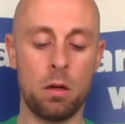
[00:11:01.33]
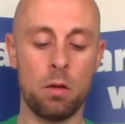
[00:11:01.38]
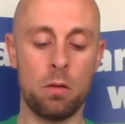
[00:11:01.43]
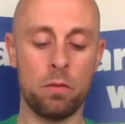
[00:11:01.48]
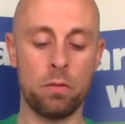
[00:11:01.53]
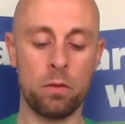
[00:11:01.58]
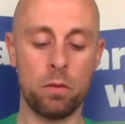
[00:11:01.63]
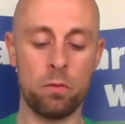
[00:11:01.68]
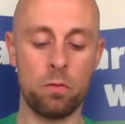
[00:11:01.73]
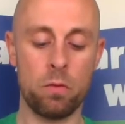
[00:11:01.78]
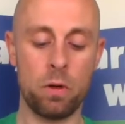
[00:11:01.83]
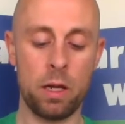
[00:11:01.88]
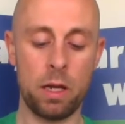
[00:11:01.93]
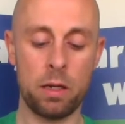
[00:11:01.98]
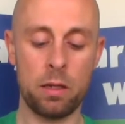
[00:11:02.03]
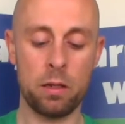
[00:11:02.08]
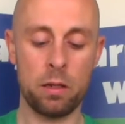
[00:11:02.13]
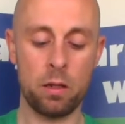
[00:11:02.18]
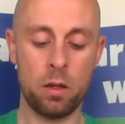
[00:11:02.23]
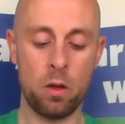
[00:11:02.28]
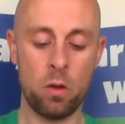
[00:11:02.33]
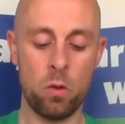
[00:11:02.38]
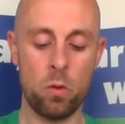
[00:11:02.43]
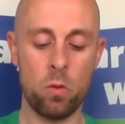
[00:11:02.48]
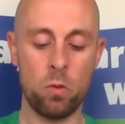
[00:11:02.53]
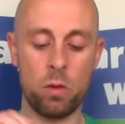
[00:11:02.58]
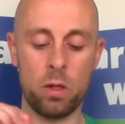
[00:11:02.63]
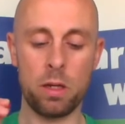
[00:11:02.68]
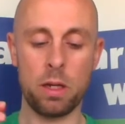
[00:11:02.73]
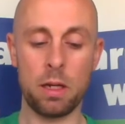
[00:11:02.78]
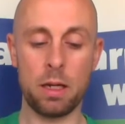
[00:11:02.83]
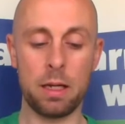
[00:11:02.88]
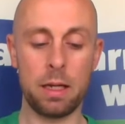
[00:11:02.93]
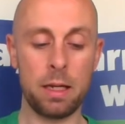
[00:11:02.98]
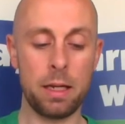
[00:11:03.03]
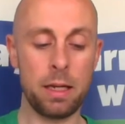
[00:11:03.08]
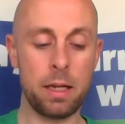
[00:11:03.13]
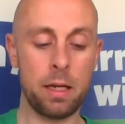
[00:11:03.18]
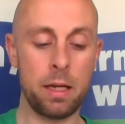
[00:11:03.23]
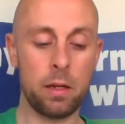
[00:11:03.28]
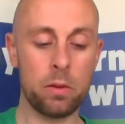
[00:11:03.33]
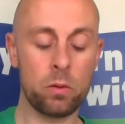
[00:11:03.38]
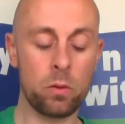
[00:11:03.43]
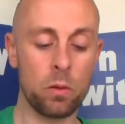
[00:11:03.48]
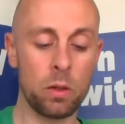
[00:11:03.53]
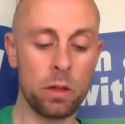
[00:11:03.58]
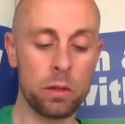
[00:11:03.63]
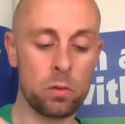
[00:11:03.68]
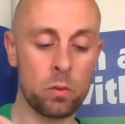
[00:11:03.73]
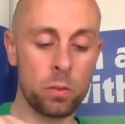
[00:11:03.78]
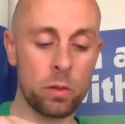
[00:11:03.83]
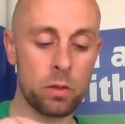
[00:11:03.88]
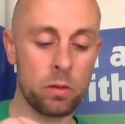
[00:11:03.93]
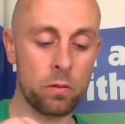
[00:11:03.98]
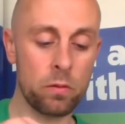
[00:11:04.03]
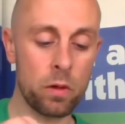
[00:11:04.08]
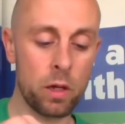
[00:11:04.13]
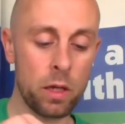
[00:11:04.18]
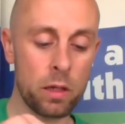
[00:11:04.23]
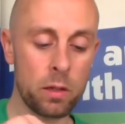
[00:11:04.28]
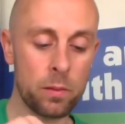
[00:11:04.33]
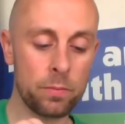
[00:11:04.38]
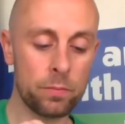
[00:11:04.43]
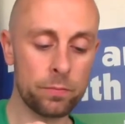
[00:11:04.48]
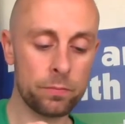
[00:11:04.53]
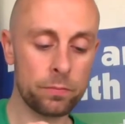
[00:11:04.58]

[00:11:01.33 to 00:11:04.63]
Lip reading: of red, only a little bit of red.